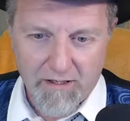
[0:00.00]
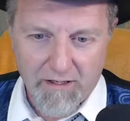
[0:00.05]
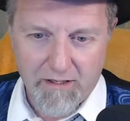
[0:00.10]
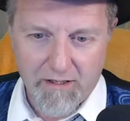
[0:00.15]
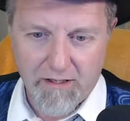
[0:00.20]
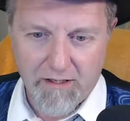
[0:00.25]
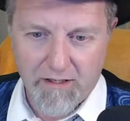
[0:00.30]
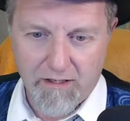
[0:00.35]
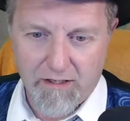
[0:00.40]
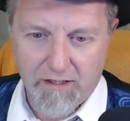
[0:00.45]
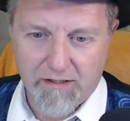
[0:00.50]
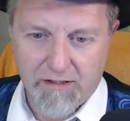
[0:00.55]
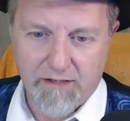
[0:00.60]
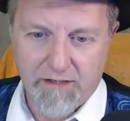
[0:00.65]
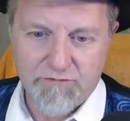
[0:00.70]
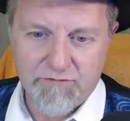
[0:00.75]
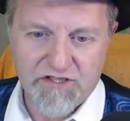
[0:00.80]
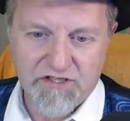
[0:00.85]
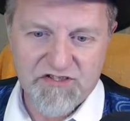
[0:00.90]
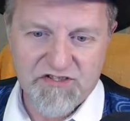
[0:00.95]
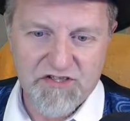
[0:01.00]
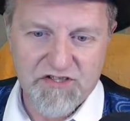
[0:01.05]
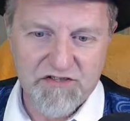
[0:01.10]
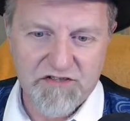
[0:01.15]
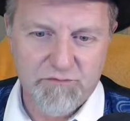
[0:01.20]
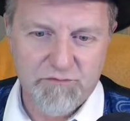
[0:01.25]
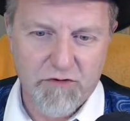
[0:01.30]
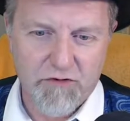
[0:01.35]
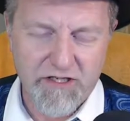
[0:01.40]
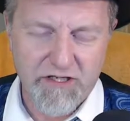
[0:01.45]
Again, just
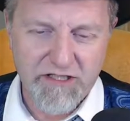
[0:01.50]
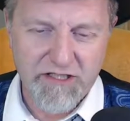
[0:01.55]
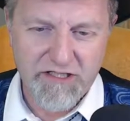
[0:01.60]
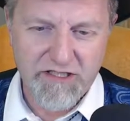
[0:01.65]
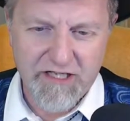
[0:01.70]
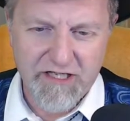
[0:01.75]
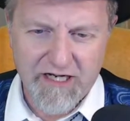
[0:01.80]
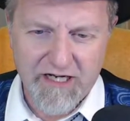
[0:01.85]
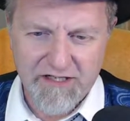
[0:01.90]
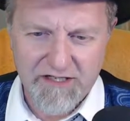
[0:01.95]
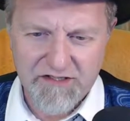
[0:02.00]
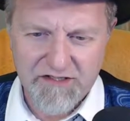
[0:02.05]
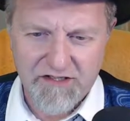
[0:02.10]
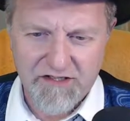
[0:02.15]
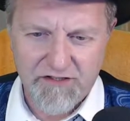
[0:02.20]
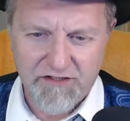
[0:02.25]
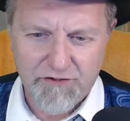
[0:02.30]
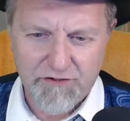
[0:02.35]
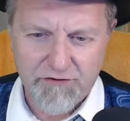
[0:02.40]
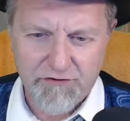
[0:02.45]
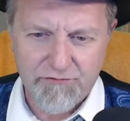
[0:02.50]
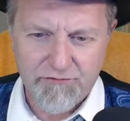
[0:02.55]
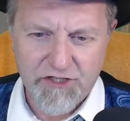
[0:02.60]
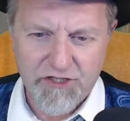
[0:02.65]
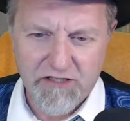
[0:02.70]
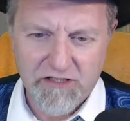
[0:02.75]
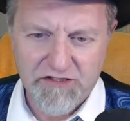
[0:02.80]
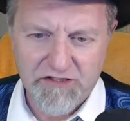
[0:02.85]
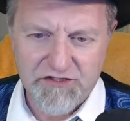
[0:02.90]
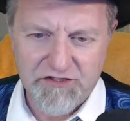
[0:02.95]
says, Brittany at YouTube
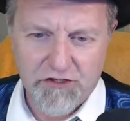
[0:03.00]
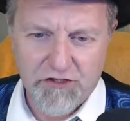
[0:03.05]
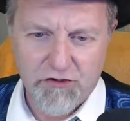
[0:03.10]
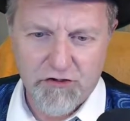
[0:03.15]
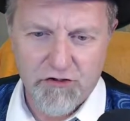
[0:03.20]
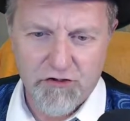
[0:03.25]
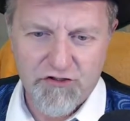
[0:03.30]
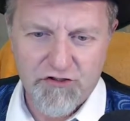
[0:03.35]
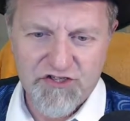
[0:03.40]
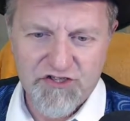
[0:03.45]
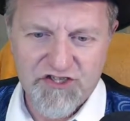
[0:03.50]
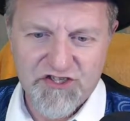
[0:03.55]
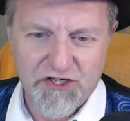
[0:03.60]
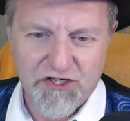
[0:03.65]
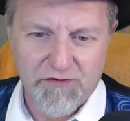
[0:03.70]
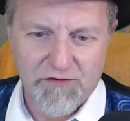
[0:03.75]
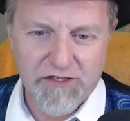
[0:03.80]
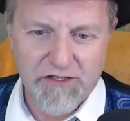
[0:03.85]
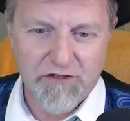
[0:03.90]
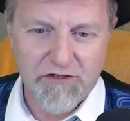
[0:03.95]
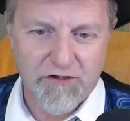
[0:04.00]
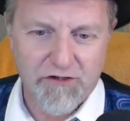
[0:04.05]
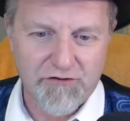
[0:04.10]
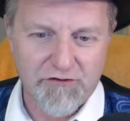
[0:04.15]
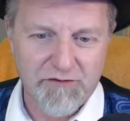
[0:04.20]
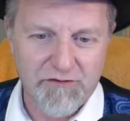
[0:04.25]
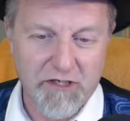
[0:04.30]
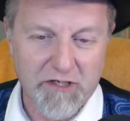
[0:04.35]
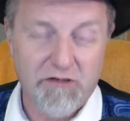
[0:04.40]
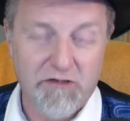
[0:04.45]
channel is a good sewing
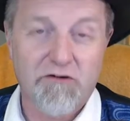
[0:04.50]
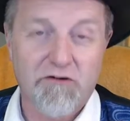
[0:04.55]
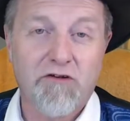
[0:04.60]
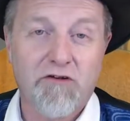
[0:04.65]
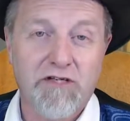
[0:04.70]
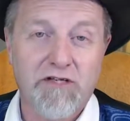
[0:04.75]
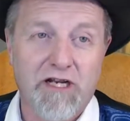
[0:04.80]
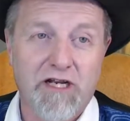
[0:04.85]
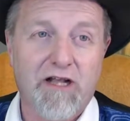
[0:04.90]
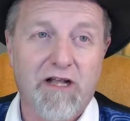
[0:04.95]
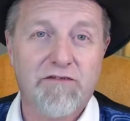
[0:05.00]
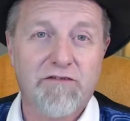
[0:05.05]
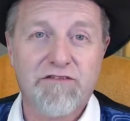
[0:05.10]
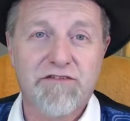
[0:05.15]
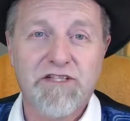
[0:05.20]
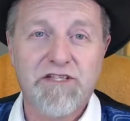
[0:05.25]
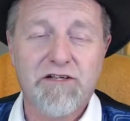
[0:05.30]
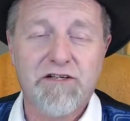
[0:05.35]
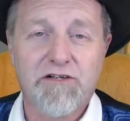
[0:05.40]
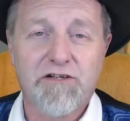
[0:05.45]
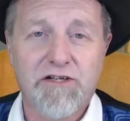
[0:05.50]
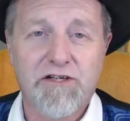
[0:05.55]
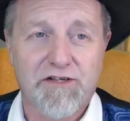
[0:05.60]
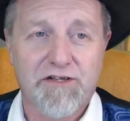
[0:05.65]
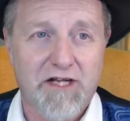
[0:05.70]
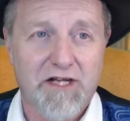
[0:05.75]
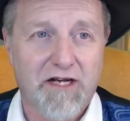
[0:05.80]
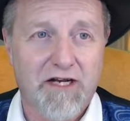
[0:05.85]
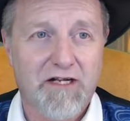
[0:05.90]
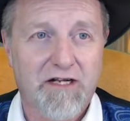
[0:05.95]
clothing maker. Okay, I'll have to take a look
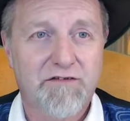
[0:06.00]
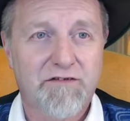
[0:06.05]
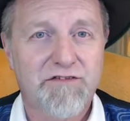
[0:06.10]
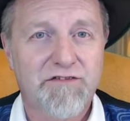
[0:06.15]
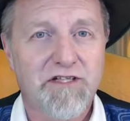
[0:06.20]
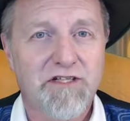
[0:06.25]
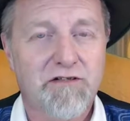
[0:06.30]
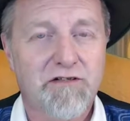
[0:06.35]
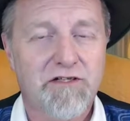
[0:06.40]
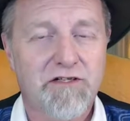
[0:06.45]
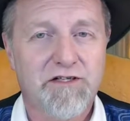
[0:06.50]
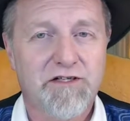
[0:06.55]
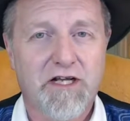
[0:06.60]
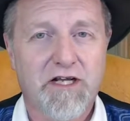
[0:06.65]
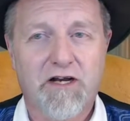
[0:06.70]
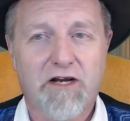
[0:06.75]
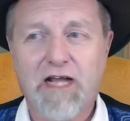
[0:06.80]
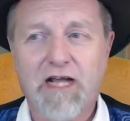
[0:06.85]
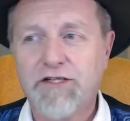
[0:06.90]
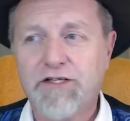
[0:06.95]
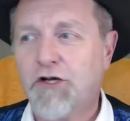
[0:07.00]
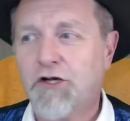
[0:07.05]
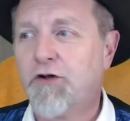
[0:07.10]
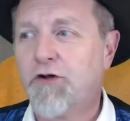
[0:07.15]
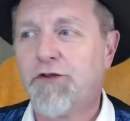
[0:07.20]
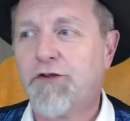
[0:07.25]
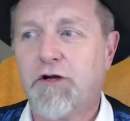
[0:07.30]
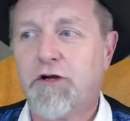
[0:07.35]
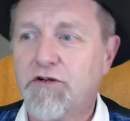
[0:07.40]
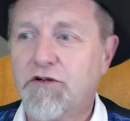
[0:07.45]
at that. I
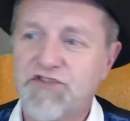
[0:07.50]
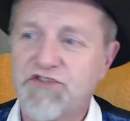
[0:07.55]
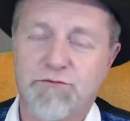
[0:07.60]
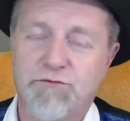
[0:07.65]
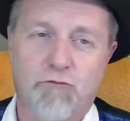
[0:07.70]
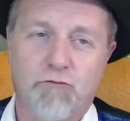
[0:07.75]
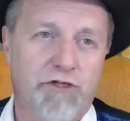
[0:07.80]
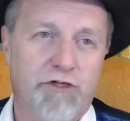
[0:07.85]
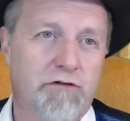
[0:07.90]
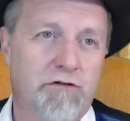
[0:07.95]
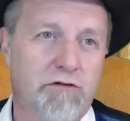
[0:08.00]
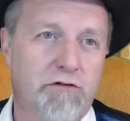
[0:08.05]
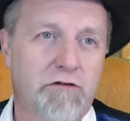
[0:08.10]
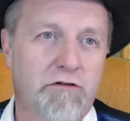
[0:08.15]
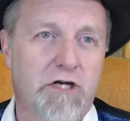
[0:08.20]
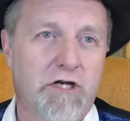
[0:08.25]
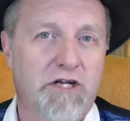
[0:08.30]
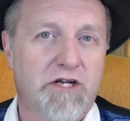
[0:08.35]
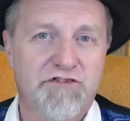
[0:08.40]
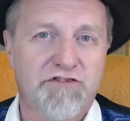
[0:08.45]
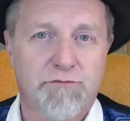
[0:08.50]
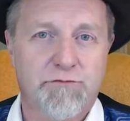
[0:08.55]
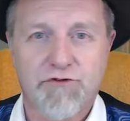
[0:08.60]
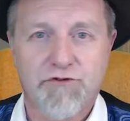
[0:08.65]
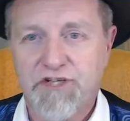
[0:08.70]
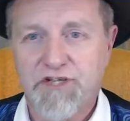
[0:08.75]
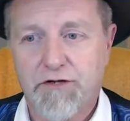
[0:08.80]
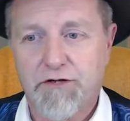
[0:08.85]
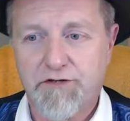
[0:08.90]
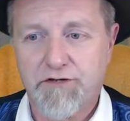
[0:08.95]
know there are some real
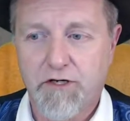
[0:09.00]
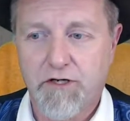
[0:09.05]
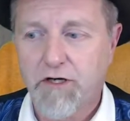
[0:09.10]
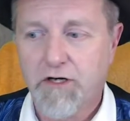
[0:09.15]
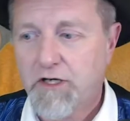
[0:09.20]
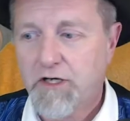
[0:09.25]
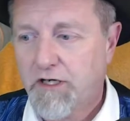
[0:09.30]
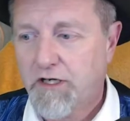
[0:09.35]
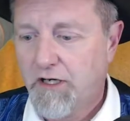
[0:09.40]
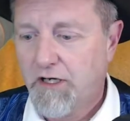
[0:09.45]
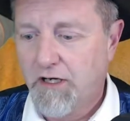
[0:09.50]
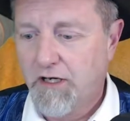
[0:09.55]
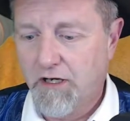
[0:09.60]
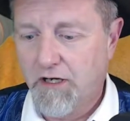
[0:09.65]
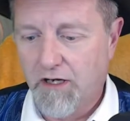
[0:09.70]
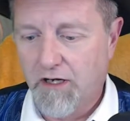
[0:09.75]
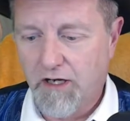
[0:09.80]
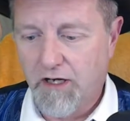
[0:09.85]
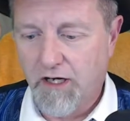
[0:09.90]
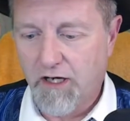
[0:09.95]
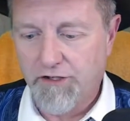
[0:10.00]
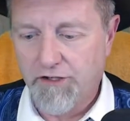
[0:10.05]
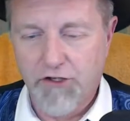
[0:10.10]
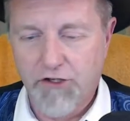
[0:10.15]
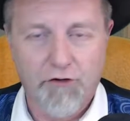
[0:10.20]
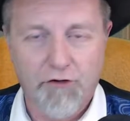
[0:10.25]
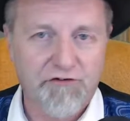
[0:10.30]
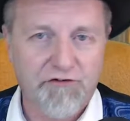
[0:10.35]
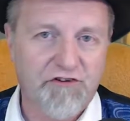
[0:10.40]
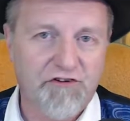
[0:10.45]
costumers out there. I
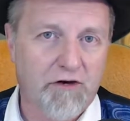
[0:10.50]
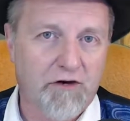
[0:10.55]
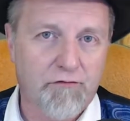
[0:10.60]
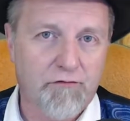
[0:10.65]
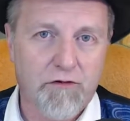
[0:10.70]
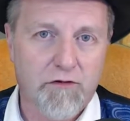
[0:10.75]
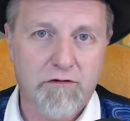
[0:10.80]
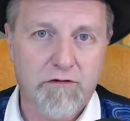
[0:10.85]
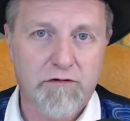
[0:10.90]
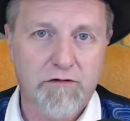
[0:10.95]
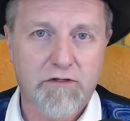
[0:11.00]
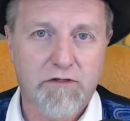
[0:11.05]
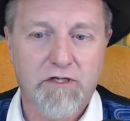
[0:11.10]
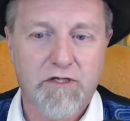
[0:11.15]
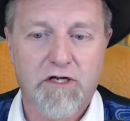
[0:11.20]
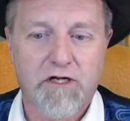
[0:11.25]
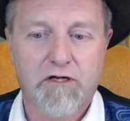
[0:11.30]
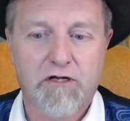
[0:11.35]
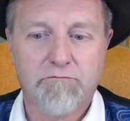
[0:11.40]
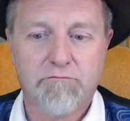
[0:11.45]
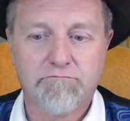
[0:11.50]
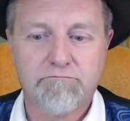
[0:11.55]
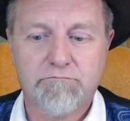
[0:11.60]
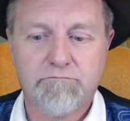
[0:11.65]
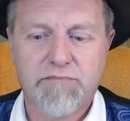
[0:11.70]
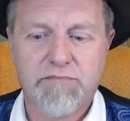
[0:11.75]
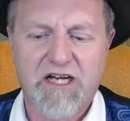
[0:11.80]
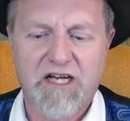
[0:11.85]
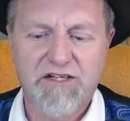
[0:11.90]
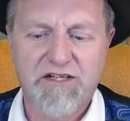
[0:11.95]
know several,
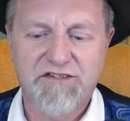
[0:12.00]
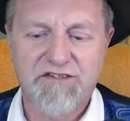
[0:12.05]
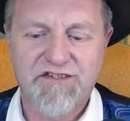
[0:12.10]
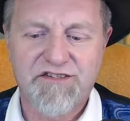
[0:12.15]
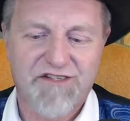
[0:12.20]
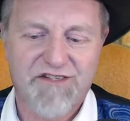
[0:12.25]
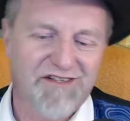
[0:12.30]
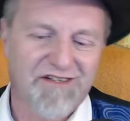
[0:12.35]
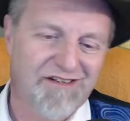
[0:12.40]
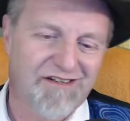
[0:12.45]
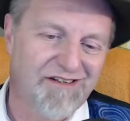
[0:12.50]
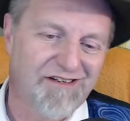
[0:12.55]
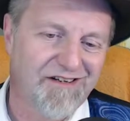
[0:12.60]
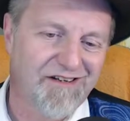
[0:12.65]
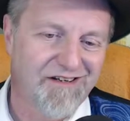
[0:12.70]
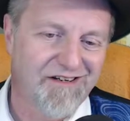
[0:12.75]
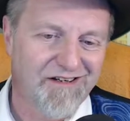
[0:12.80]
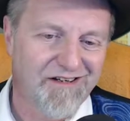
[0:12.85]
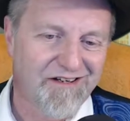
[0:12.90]
but at